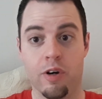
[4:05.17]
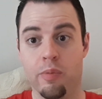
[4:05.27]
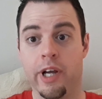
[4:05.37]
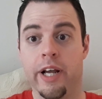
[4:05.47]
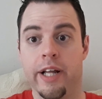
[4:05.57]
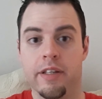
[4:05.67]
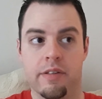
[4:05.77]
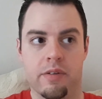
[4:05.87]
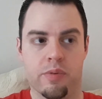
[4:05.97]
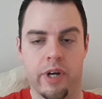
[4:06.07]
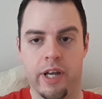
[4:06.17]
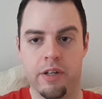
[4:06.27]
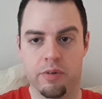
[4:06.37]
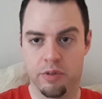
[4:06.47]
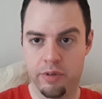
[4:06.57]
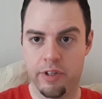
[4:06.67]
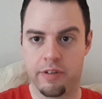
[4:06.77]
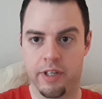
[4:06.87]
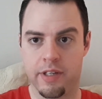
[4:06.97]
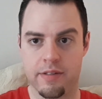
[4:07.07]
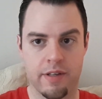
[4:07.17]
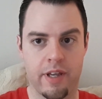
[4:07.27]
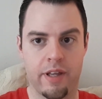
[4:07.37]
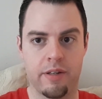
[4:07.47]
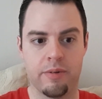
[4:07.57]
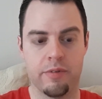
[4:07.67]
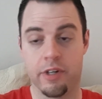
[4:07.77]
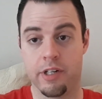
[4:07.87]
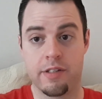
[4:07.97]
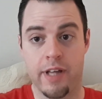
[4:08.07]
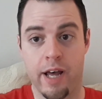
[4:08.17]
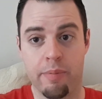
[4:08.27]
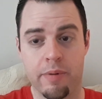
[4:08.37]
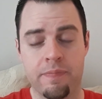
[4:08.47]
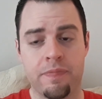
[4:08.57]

oh my God, this is why I don't do these things, and you're going to stop.